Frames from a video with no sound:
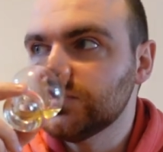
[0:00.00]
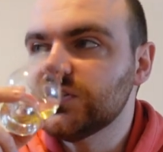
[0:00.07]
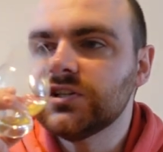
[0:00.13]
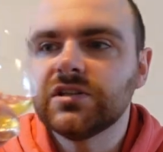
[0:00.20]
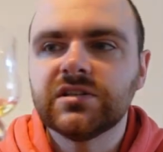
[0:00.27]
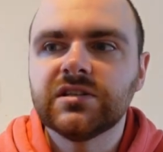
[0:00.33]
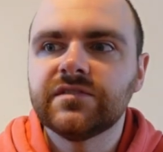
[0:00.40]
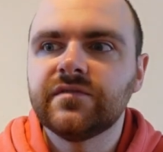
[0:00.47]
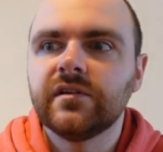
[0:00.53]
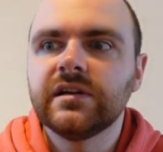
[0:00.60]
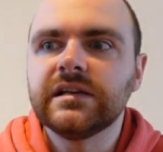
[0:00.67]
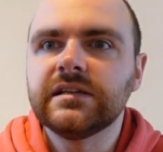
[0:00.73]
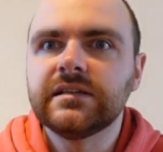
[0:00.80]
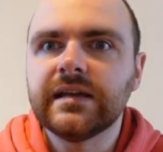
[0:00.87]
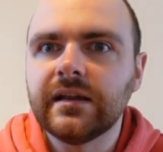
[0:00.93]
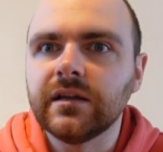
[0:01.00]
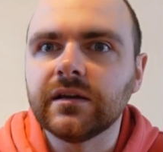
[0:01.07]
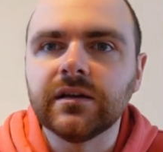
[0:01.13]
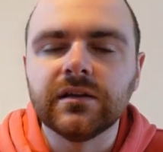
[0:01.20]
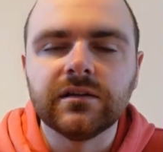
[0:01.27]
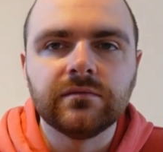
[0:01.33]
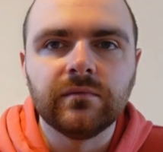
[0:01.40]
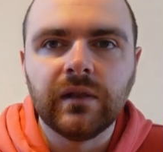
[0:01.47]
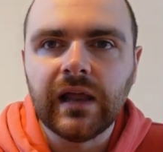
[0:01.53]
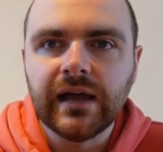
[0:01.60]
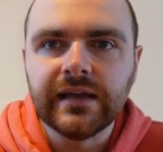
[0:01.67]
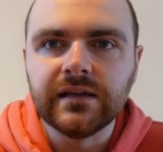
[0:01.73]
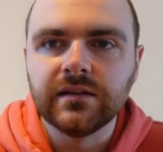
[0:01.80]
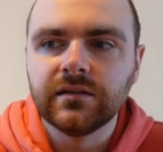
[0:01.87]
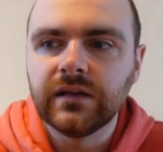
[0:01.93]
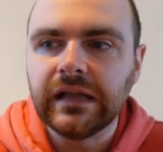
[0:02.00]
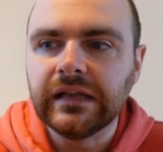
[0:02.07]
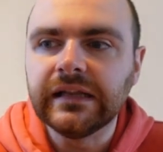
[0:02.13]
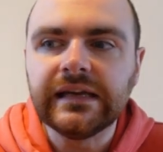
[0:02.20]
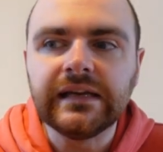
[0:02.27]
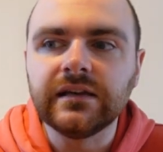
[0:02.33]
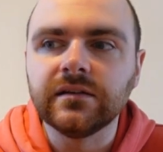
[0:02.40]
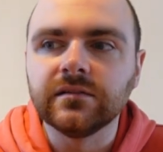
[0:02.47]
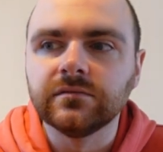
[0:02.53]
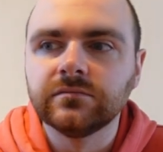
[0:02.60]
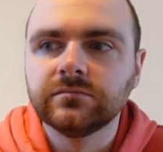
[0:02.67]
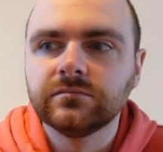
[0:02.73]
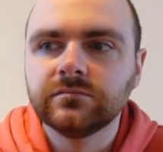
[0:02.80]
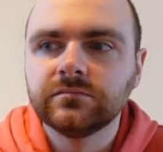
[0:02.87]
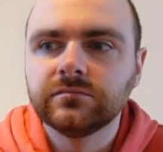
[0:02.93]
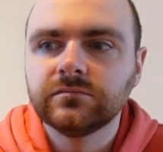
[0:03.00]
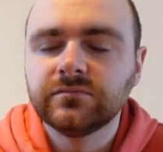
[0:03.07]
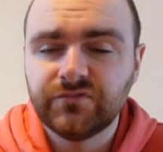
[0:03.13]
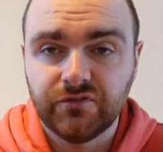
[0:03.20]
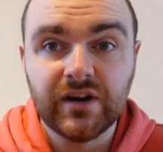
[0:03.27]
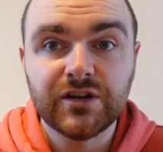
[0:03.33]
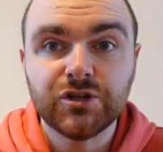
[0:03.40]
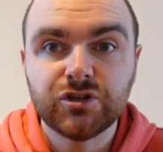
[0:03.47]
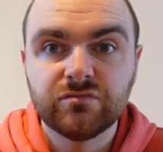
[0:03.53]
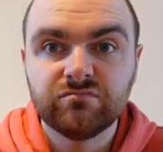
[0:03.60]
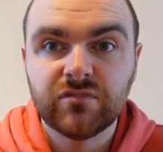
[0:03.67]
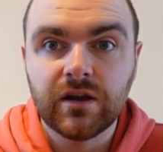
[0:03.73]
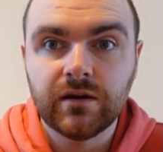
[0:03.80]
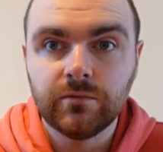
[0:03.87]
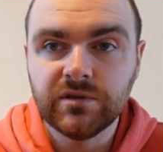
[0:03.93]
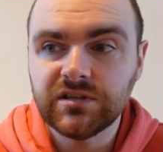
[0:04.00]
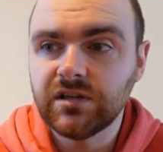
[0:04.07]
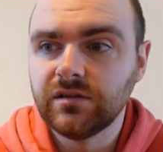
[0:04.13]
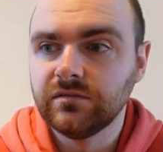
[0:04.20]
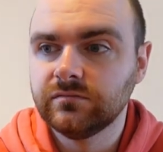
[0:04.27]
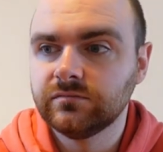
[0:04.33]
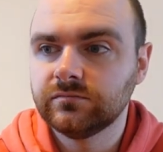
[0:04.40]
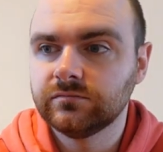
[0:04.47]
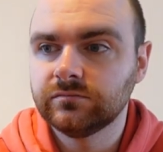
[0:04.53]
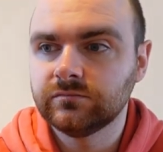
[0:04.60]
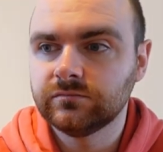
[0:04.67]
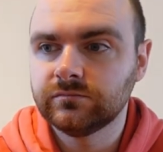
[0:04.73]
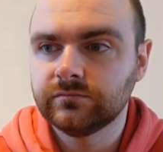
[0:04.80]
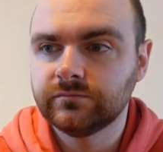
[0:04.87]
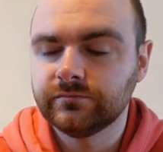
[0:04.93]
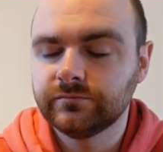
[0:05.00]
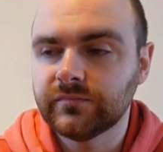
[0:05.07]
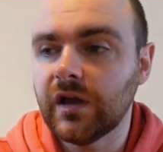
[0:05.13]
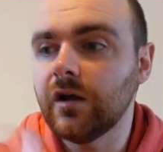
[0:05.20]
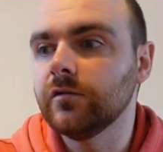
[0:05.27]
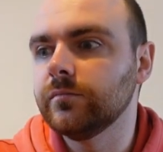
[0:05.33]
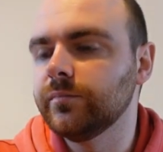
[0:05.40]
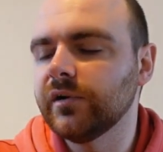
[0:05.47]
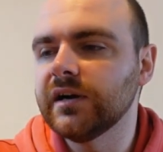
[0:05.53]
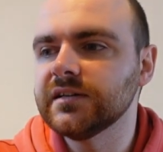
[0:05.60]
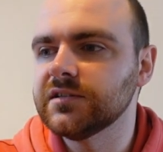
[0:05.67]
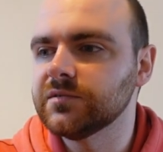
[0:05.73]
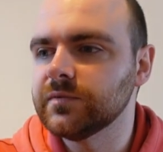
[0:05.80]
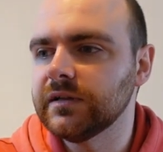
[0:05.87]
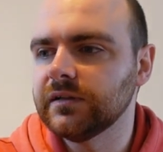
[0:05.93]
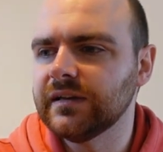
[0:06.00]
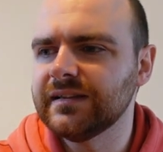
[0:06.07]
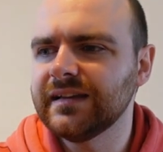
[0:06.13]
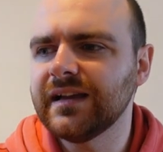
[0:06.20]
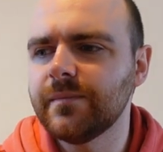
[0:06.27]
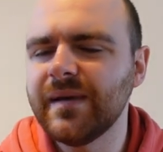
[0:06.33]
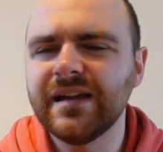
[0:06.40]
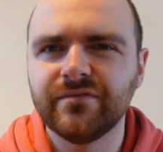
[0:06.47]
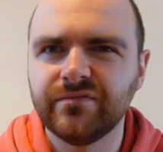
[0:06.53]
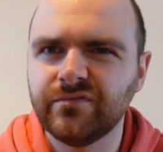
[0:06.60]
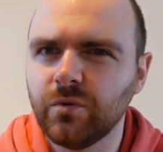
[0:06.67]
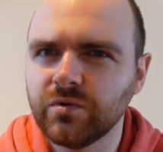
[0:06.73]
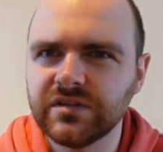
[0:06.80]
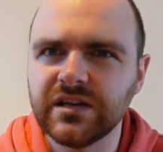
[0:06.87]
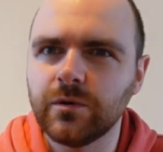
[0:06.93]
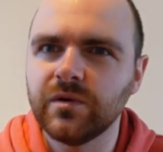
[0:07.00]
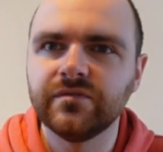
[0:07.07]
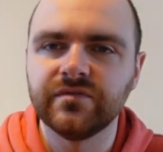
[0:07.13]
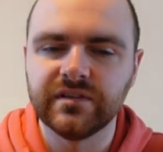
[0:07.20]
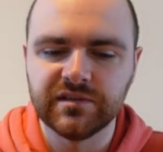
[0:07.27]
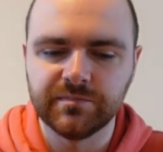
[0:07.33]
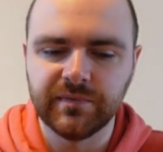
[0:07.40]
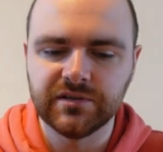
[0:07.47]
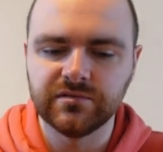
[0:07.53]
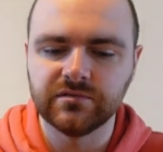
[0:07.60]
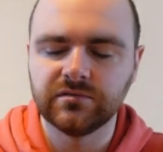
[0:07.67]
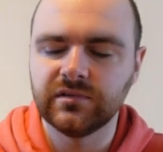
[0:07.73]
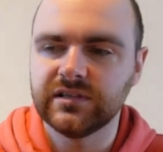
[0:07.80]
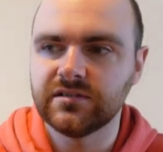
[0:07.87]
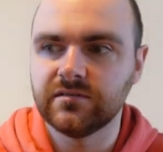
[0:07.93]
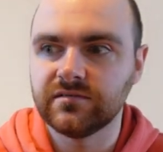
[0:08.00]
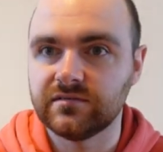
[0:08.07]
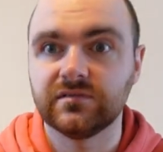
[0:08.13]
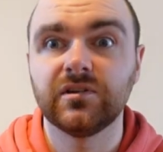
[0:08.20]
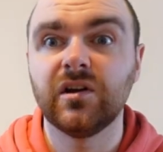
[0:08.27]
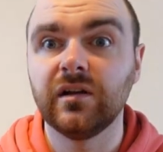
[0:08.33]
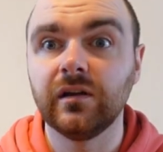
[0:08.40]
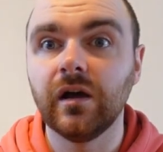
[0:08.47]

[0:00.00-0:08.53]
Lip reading: Just this very delicate, light, clean, fresh kind of whiskey. Oh, price as well. I think I paid 40 quid for this bottle, so not a